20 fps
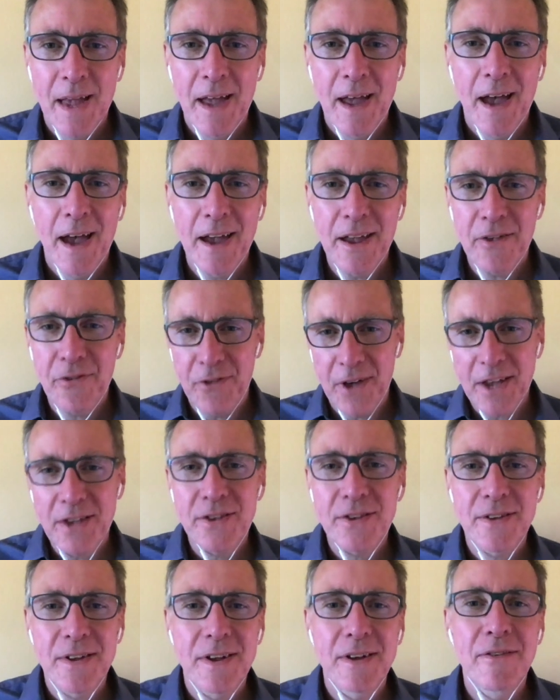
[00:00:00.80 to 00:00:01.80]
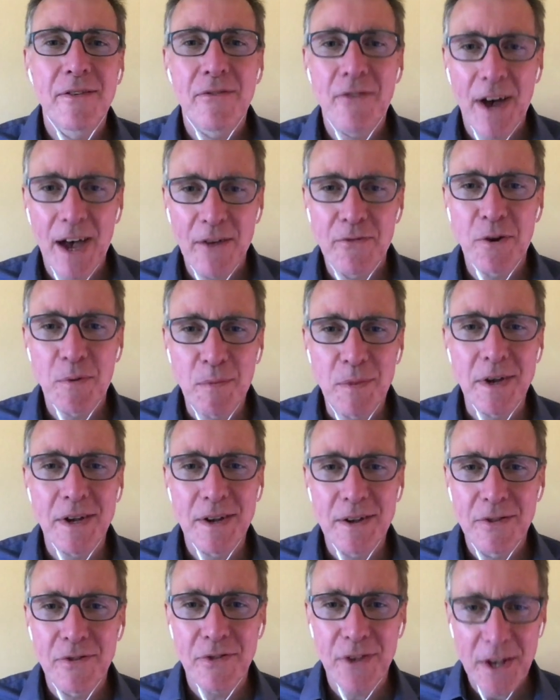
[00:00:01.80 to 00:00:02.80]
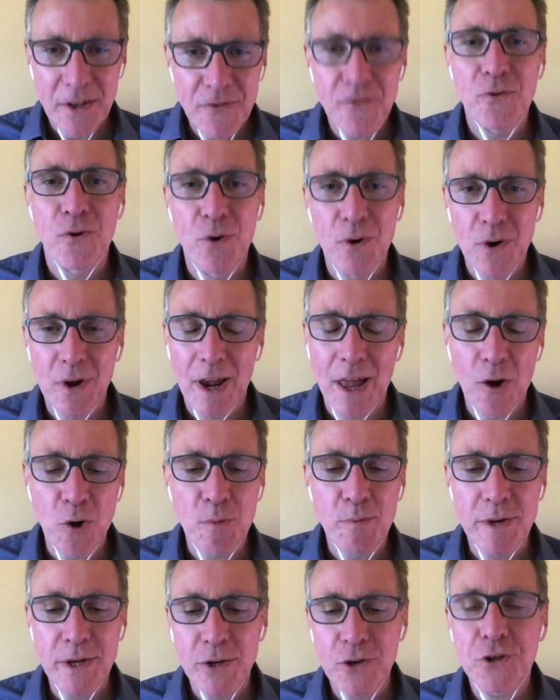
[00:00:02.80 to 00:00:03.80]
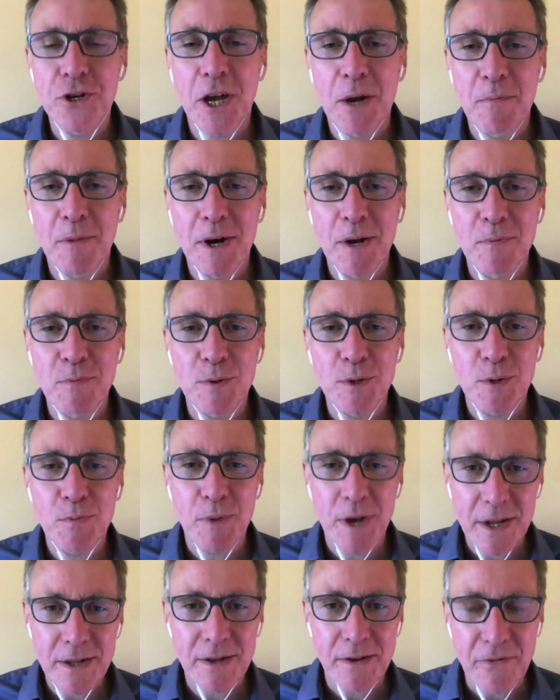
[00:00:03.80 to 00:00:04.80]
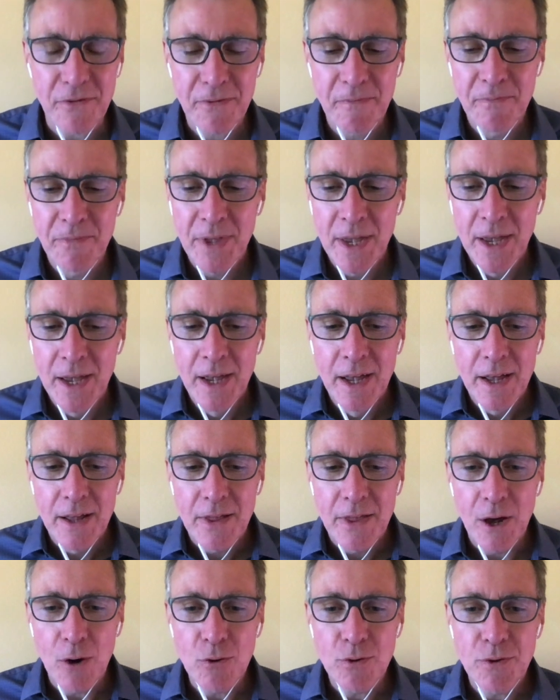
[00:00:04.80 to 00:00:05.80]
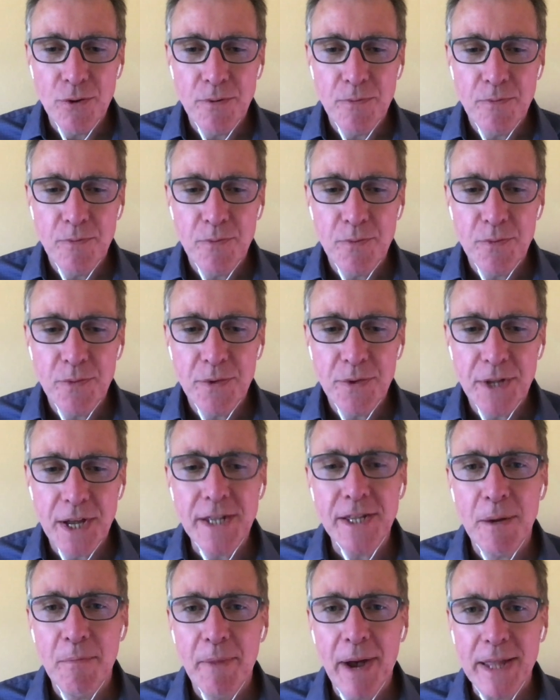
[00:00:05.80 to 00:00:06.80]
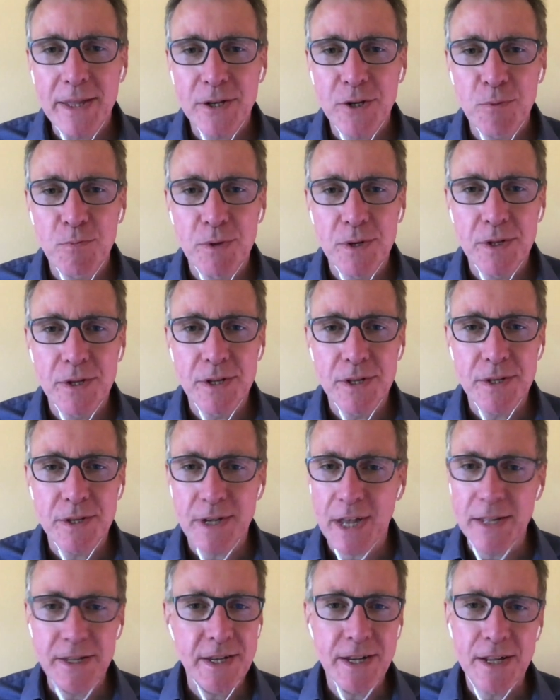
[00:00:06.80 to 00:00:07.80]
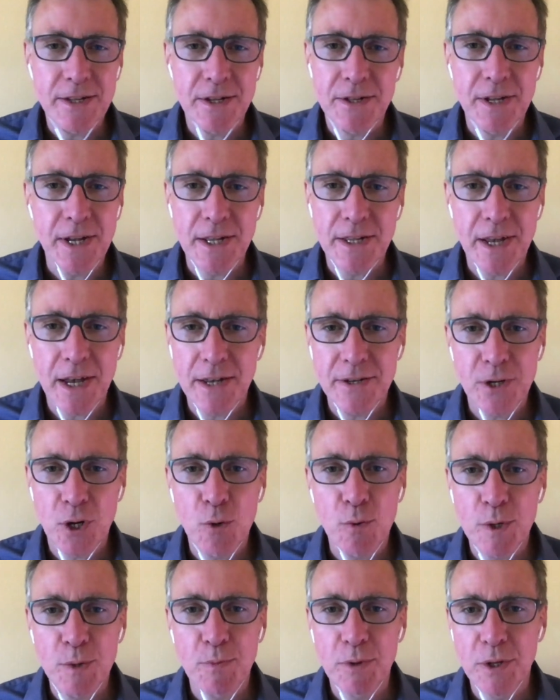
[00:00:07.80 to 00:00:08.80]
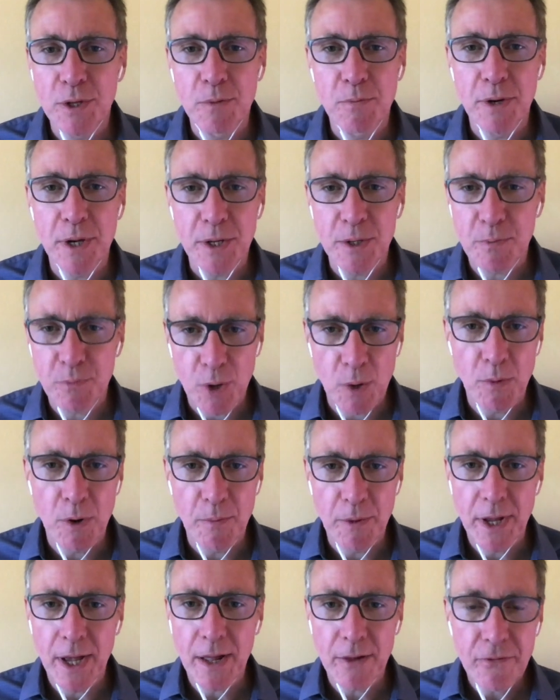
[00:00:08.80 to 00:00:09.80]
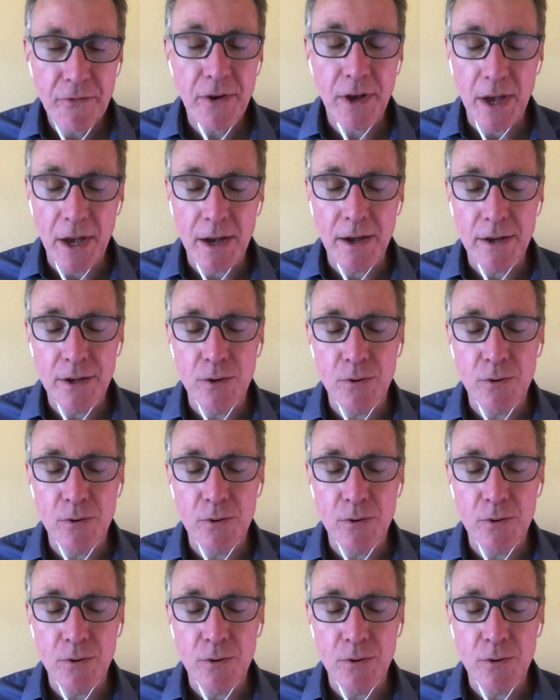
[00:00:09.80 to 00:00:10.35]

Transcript: Hey, thanks for having me and thanks for allowing me to share my perspective. Now, data management and getting at the data has always been the biggest problem in healthcare.